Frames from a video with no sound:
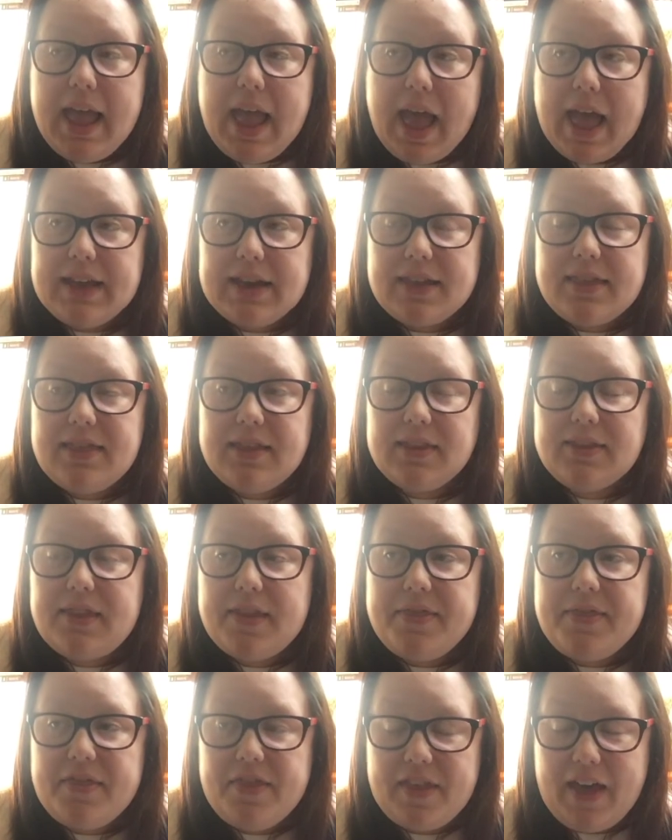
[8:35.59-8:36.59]
And I think
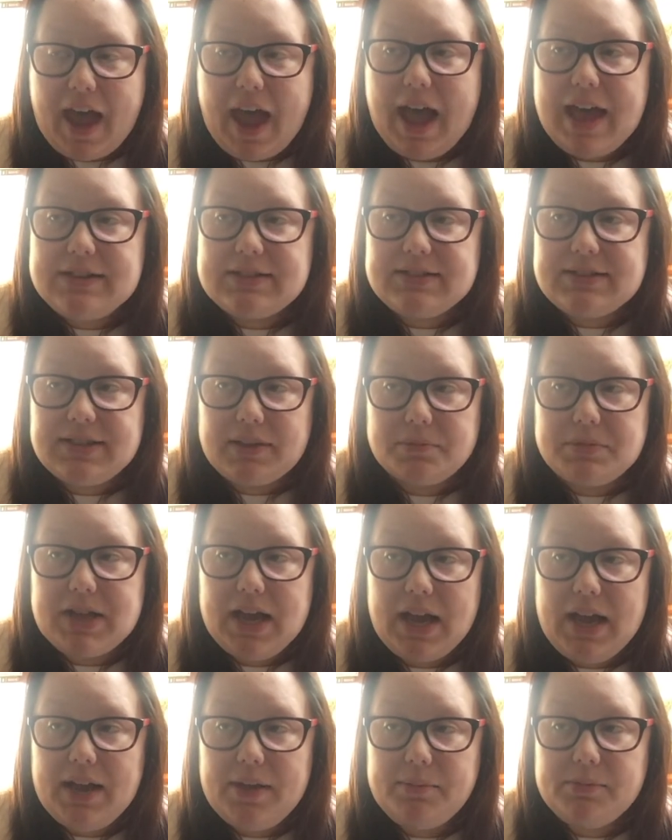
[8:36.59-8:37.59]
that that
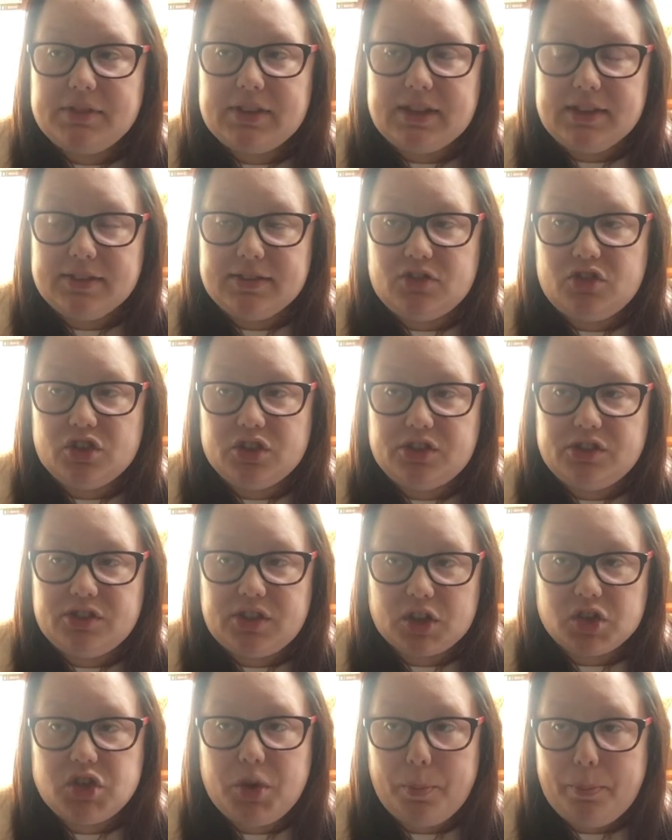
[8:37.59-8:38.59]
sometimes is just
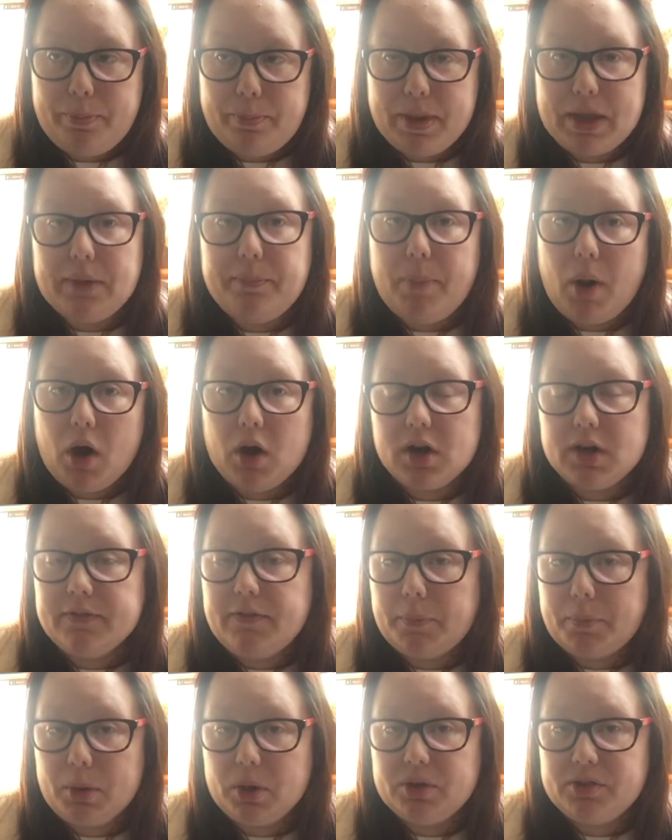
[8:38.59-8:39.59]
such a big part of
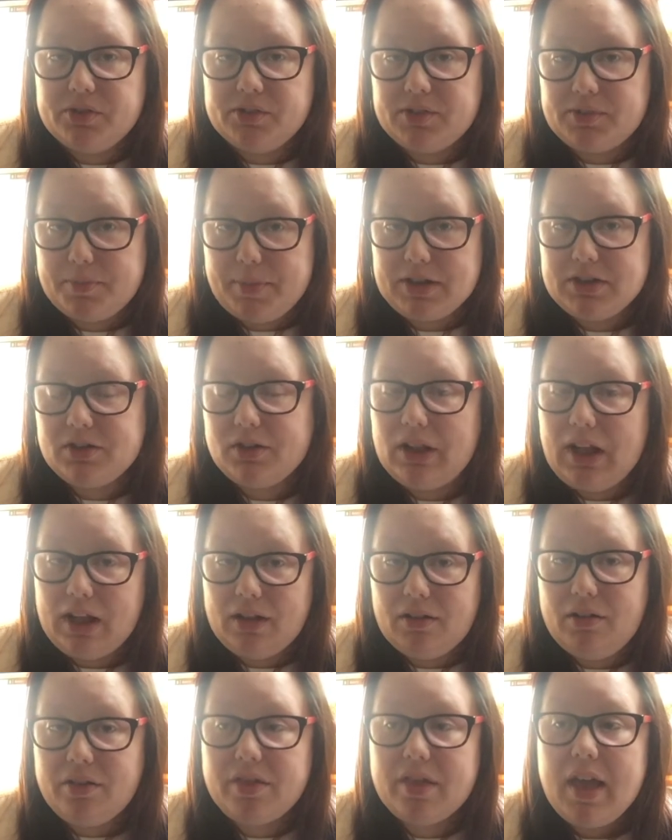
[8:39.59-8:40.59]
a person's mental
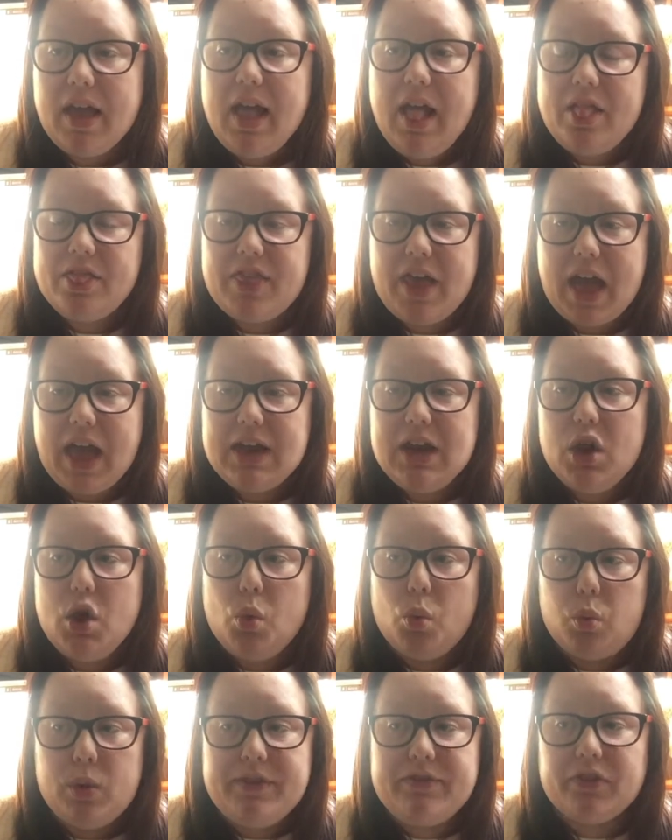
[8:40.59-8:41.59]
health that
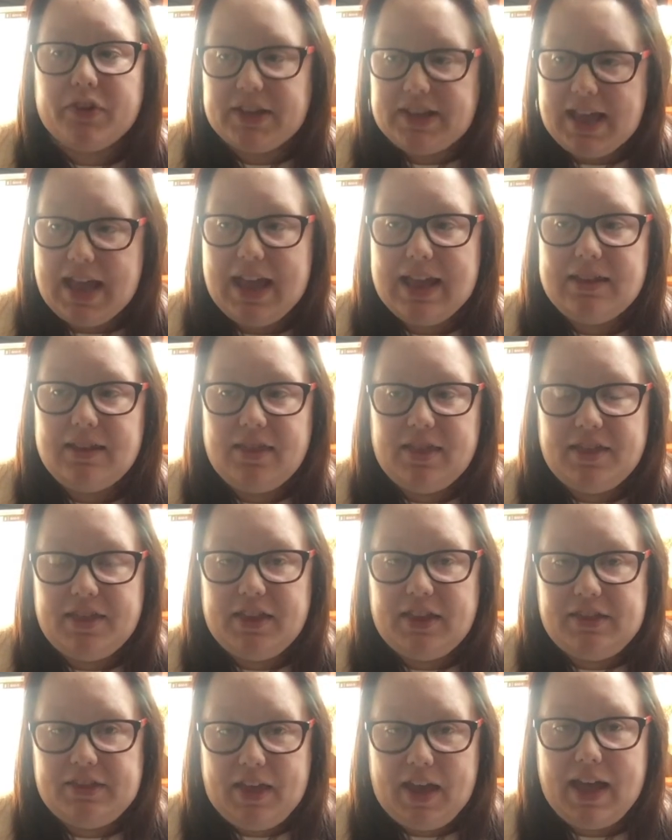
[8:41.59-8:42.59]
we forget
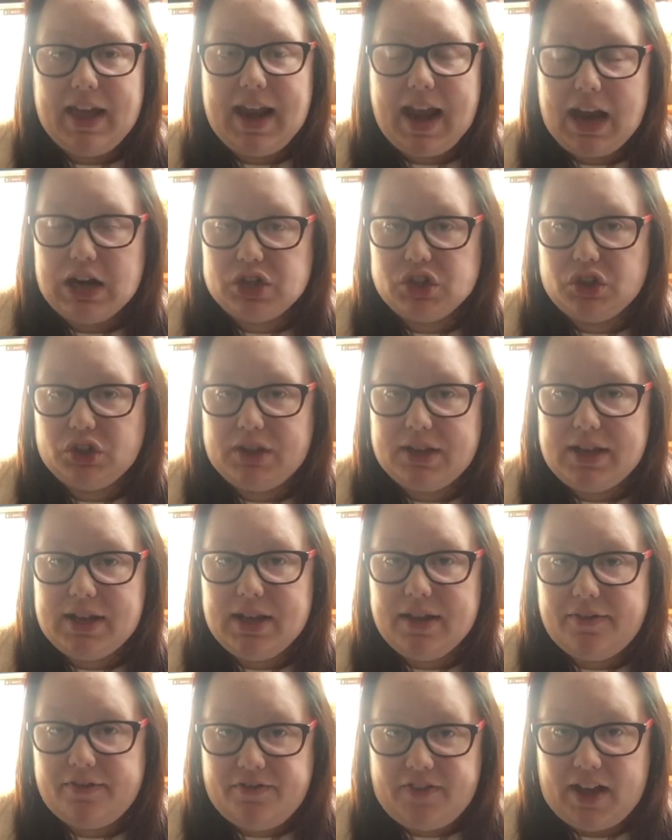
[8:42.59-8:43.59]
that that actually
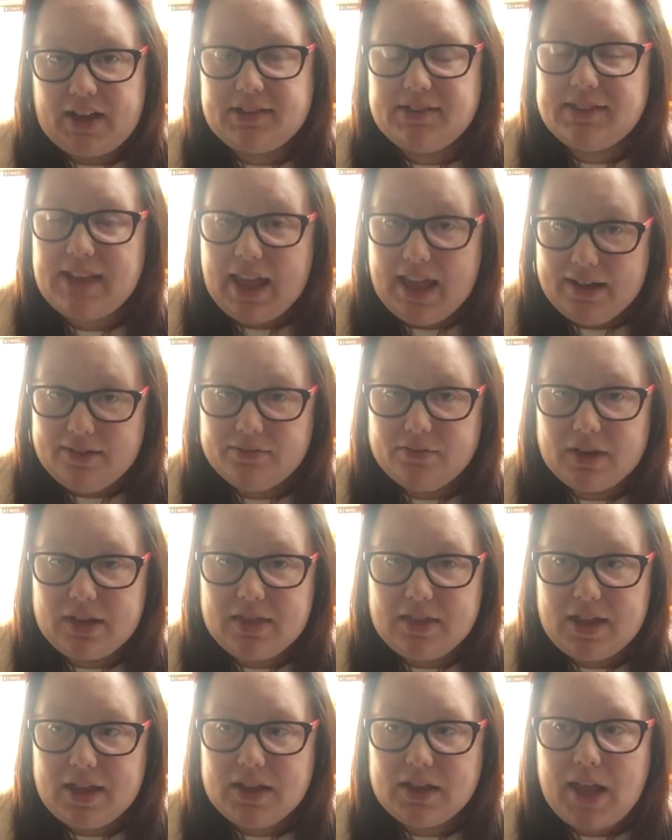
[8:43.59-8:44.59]
affects
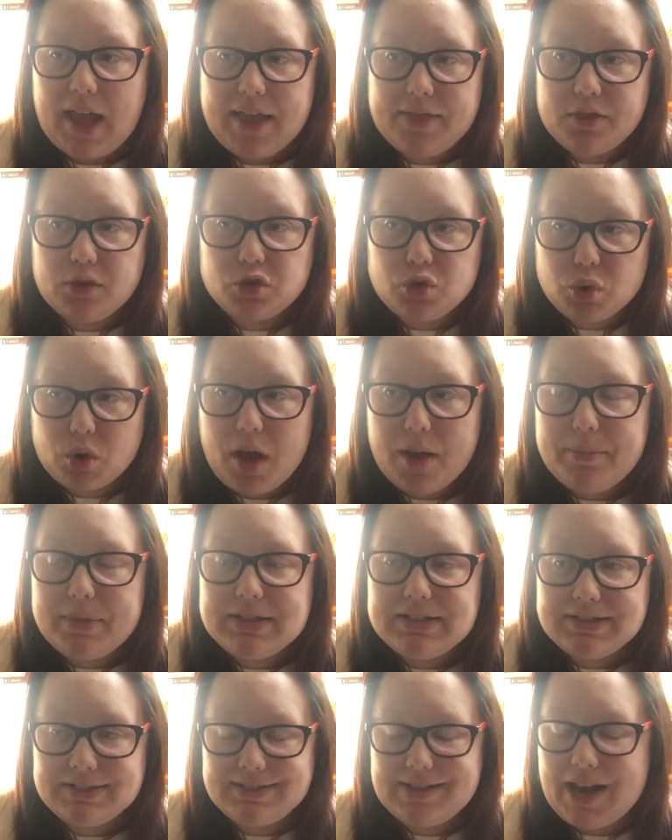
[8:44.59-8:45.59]
everything. And the trauma
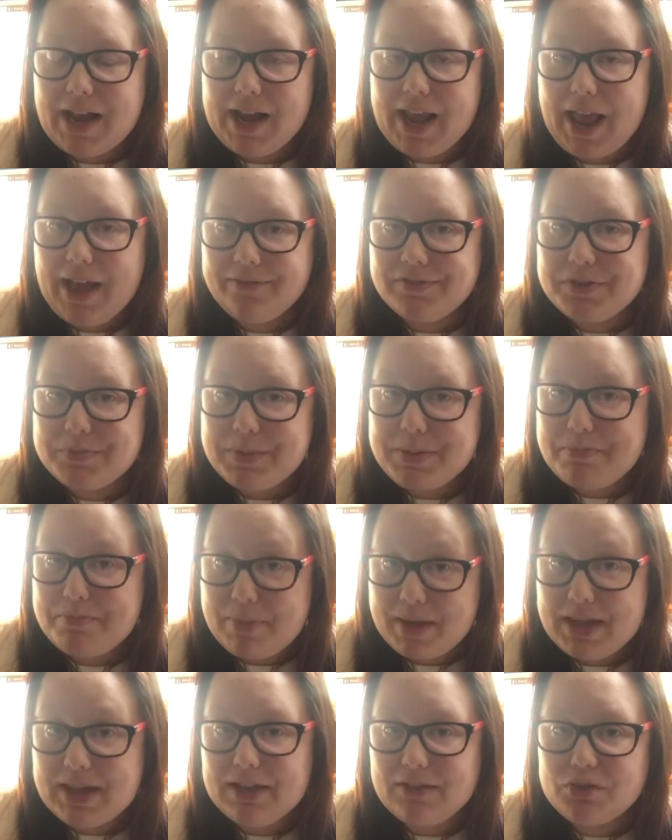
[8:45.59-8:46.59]
does not have to be
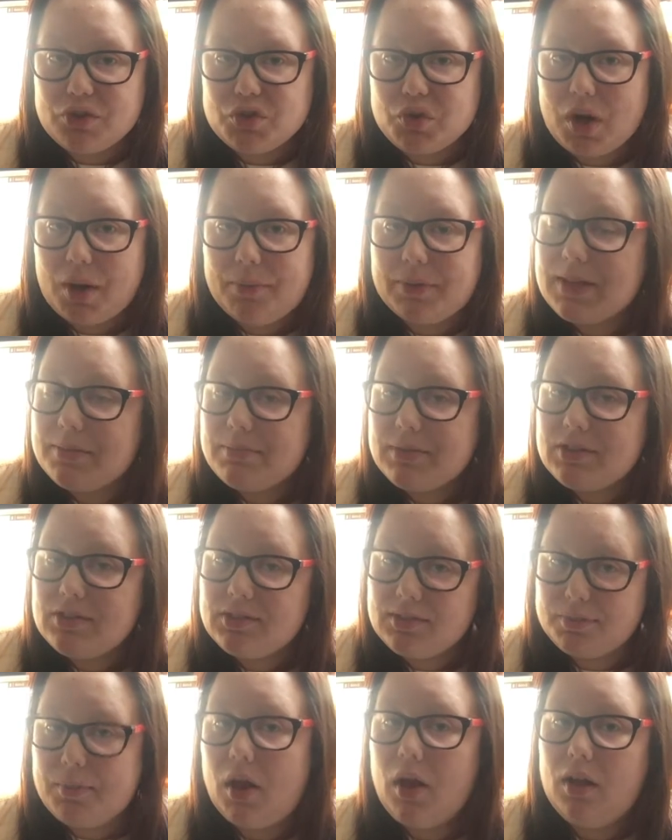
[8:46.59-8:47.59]
big. The trauma can be
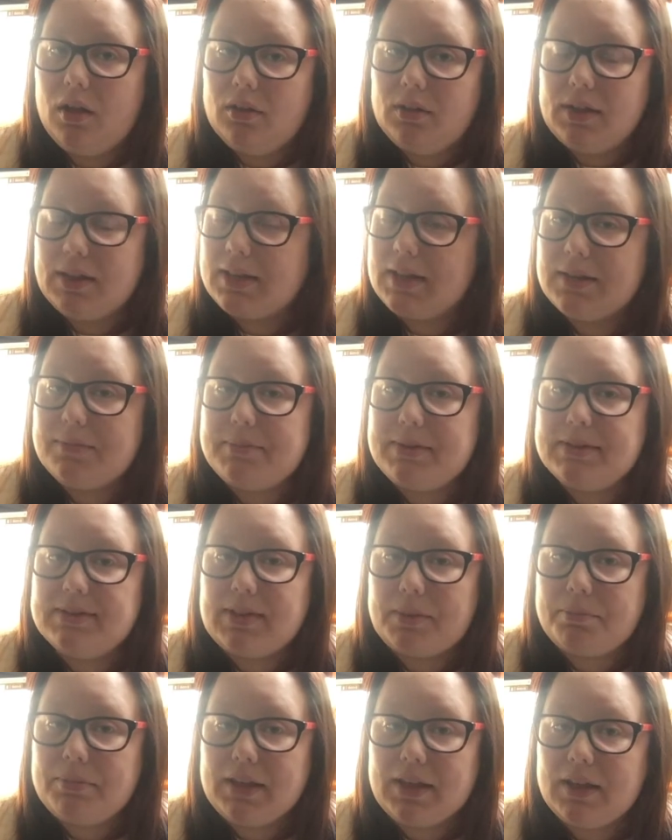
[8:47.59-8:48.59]
small. It can be
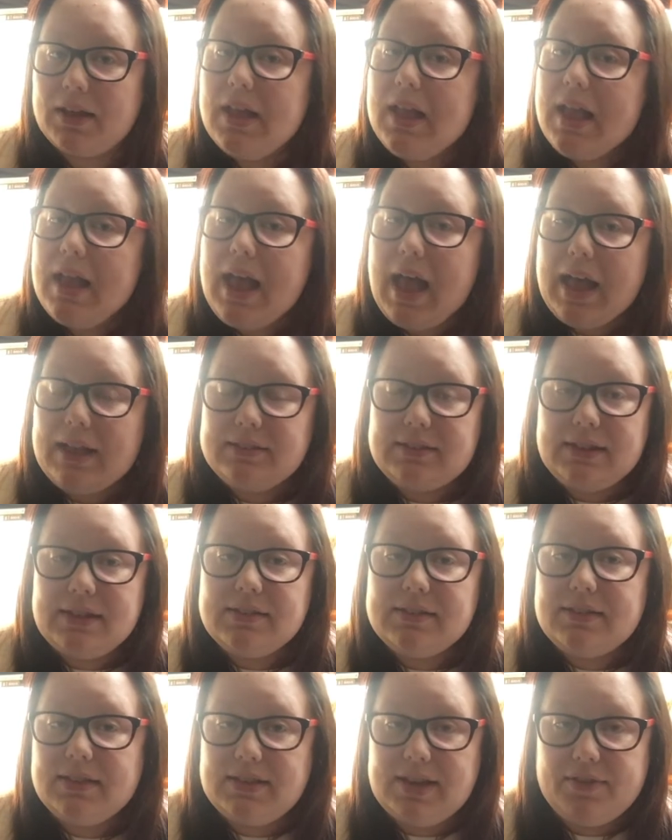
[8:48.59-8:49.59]
something as
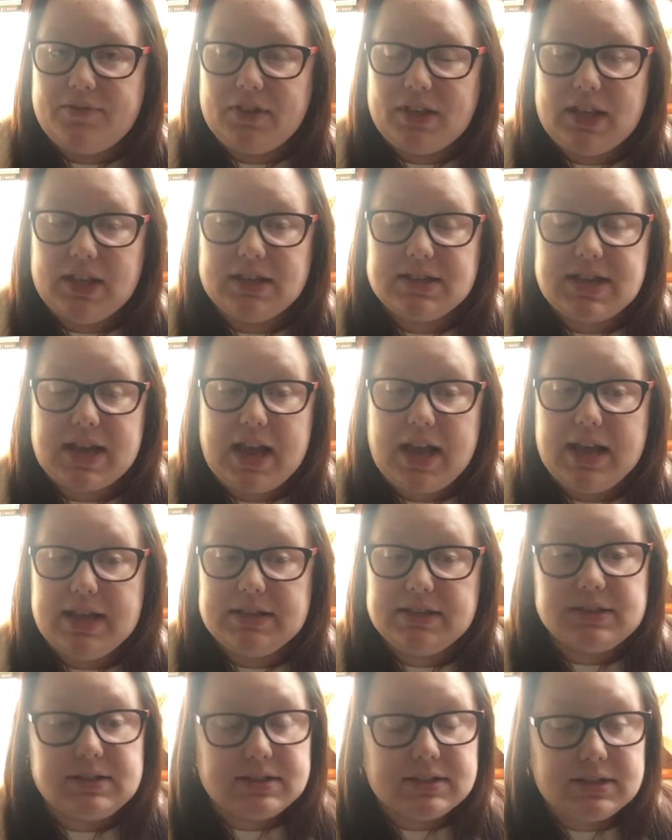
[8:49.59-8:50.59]
insignificant
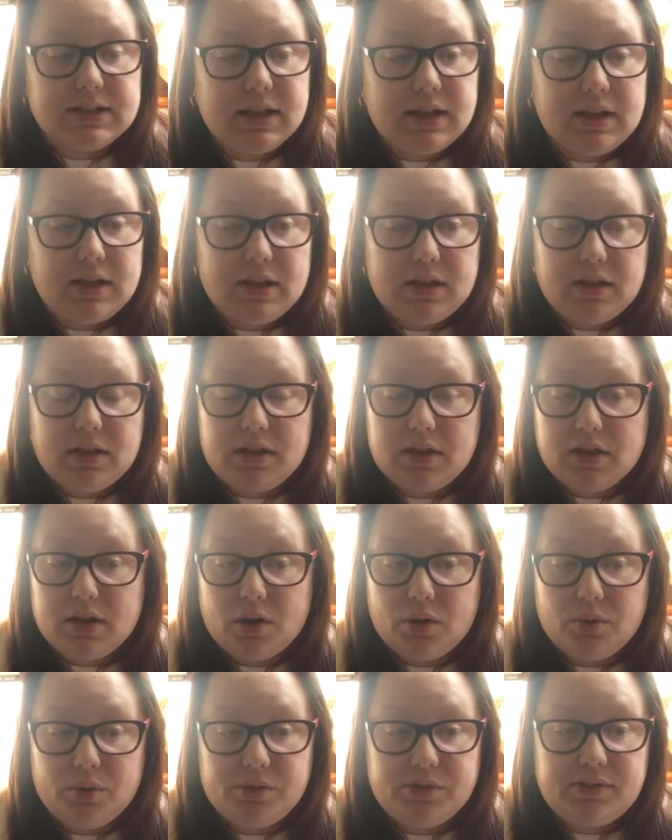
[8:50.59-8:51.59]
as, you
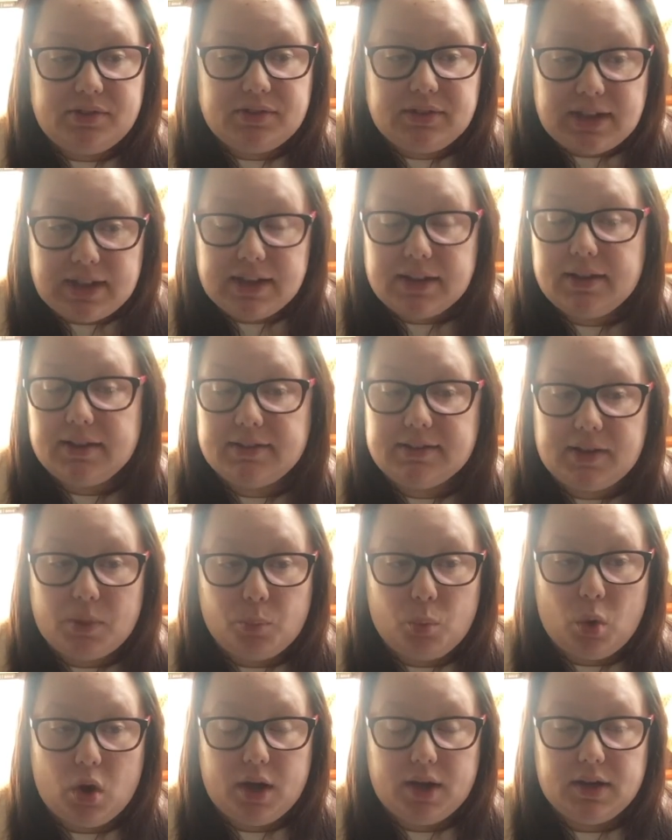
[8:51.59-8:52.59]
know, seeing
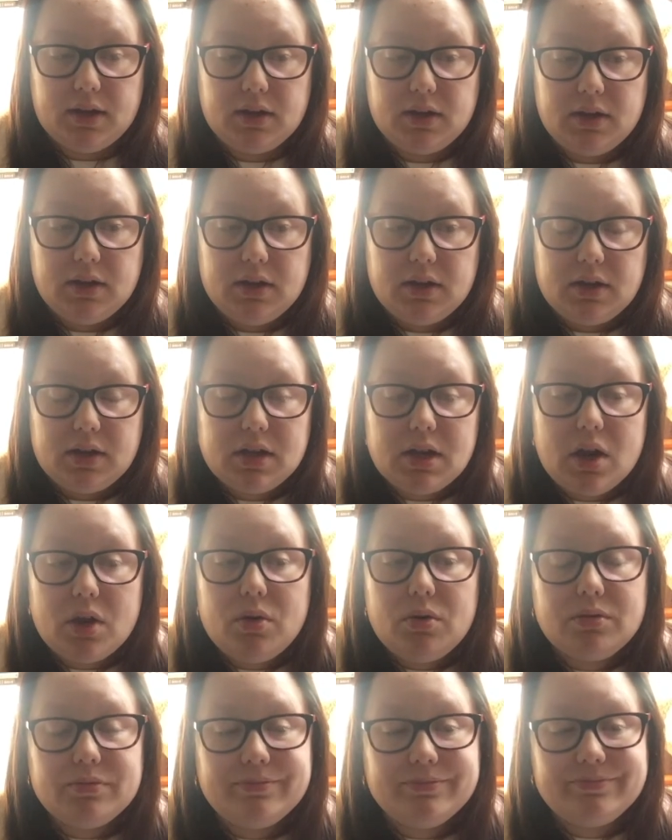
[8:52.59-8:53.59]
someone, you
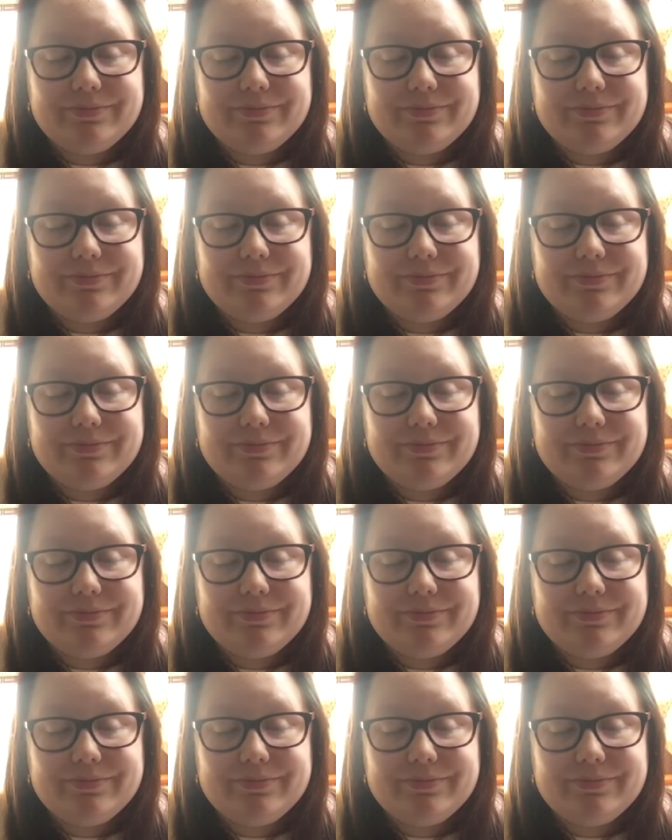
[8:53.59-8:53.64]
know,